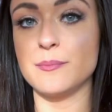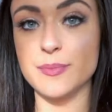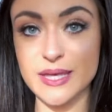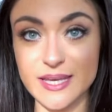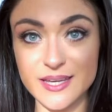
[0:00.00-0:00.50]

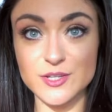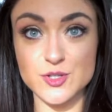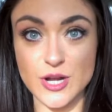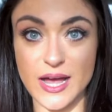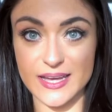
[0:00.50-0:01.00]
Pig
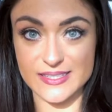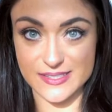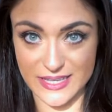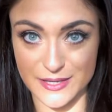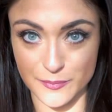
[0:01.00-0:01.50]
dry
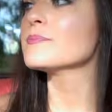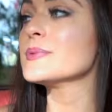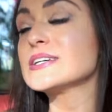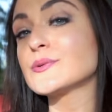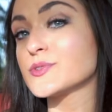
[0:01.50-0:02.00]
skin.
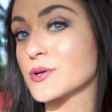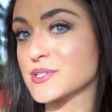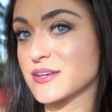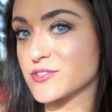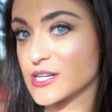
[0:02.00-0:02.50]
Pigs almost
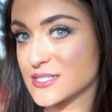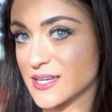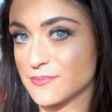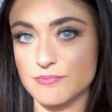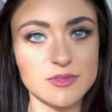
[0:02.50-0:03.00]
always have dry
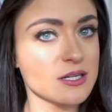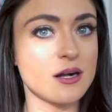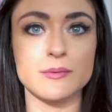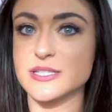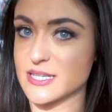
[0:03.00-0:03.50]
skin. They're
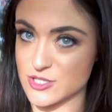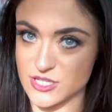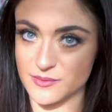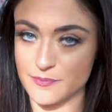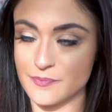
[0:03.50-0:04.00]
always
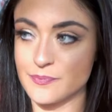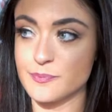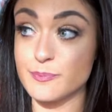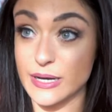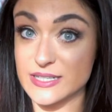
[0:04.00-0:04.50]
itchy.
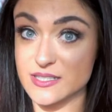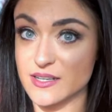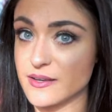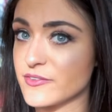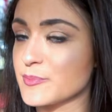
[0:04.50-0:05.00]
But
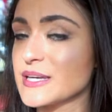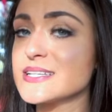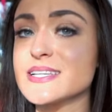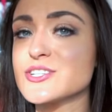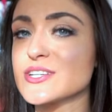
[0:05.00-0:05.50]
if your pig
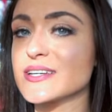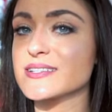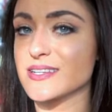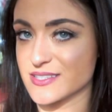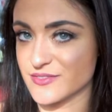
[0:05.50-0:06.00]
is itching
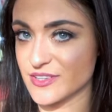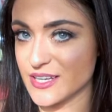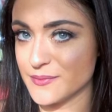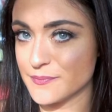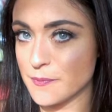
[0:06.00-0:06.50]

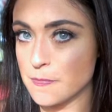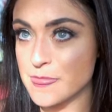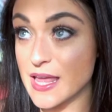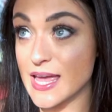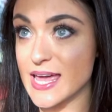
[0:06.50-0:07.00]
excessively
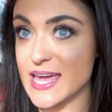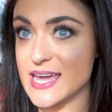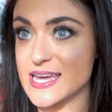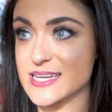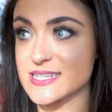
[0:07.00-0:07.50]

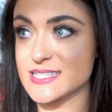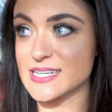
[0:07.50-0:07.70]
and